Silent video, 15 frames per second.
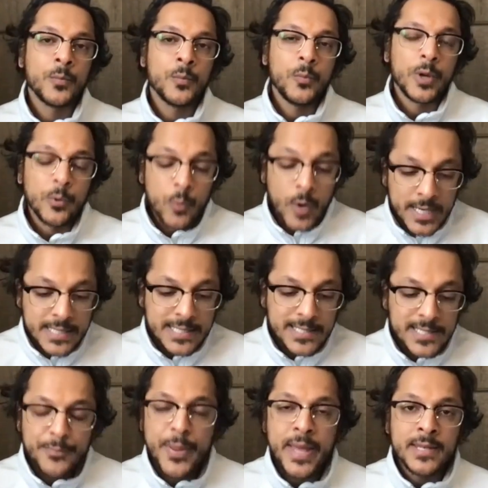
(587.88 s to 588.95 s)
When one is
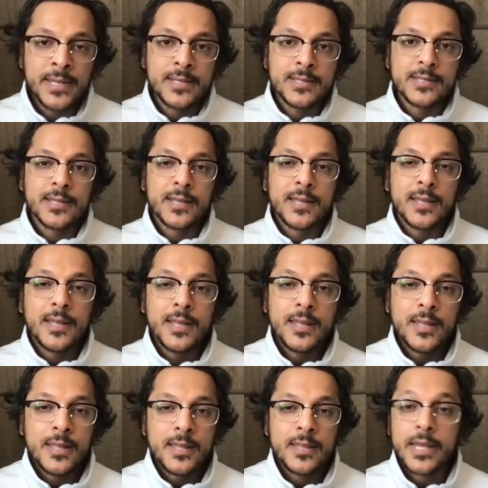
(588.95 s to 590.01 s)
independent,
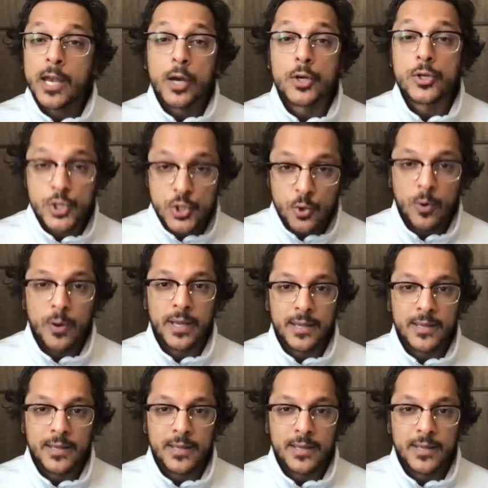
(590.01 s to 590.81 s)
they are joy.